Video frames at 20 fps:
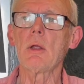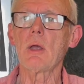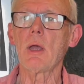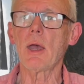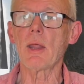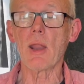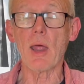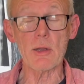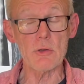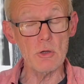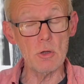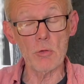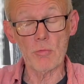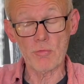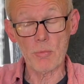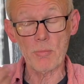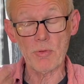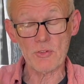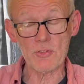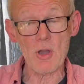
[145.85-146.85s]
And I knew
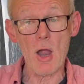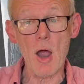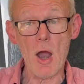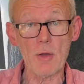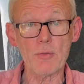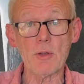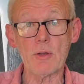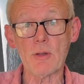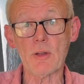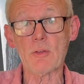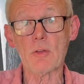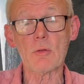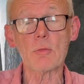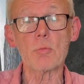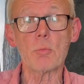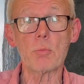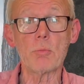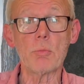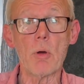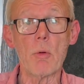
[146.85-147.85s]
from the start that this is
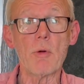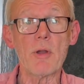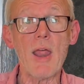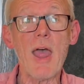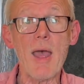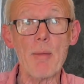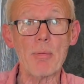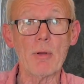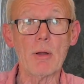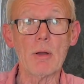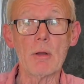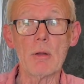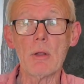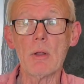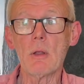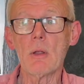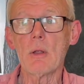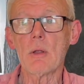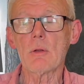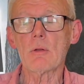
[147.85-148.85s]
what would happen,
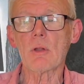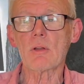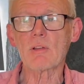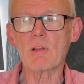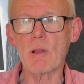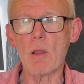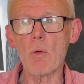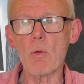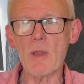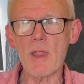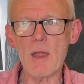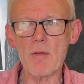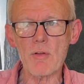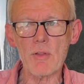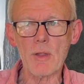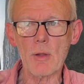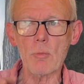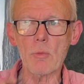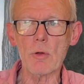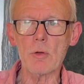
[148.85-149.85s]
that slowly
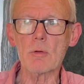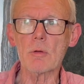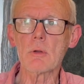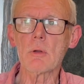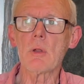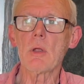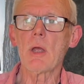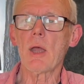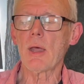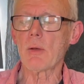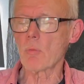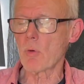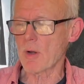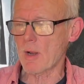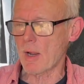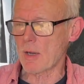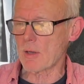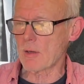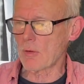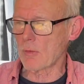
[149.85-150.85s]
everything would. And what I
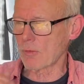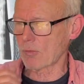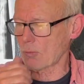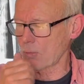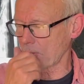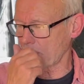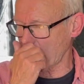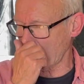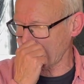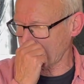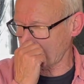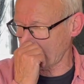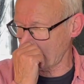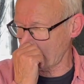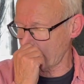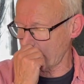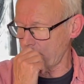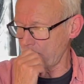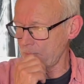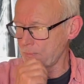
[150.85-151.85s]
used was
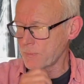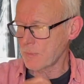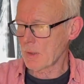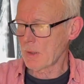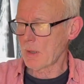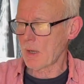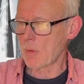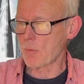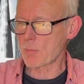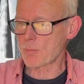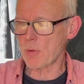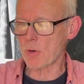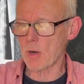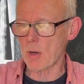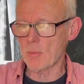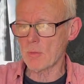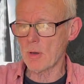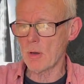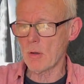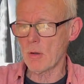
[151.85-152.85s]
I would
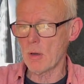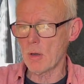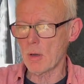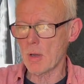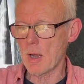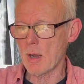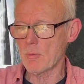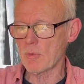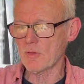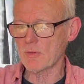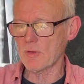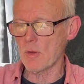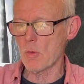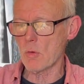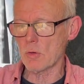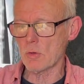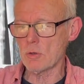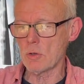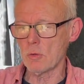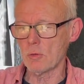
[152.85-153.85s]
soak
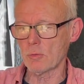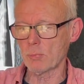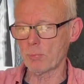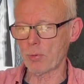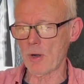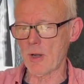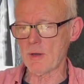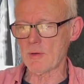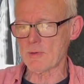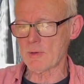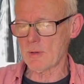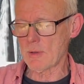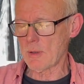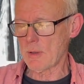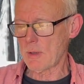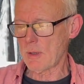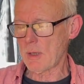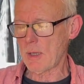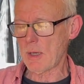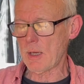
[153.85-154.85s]
newsprint
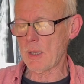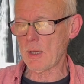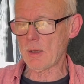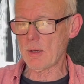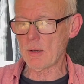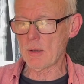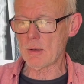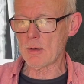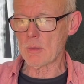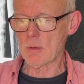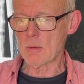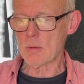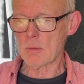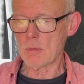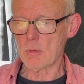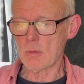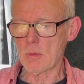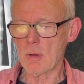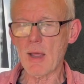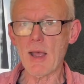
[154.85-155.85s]
in
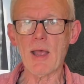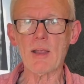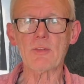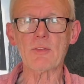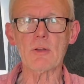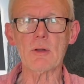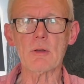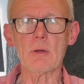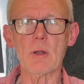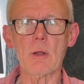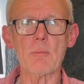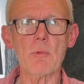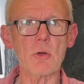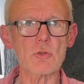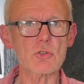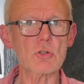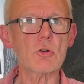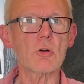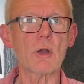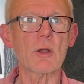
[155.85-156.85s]
acid. I'm not
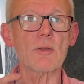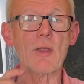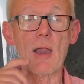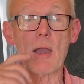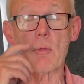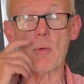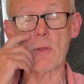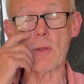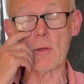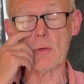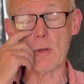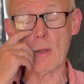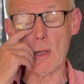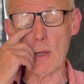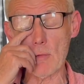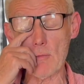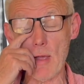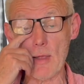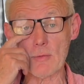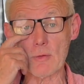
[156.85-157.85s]
sure exactly what the kind
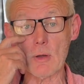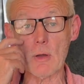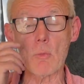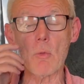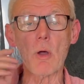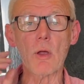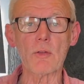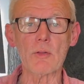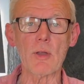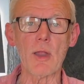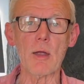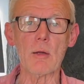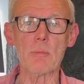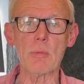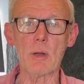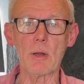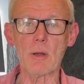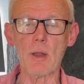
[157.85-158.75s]
of acid it was now, but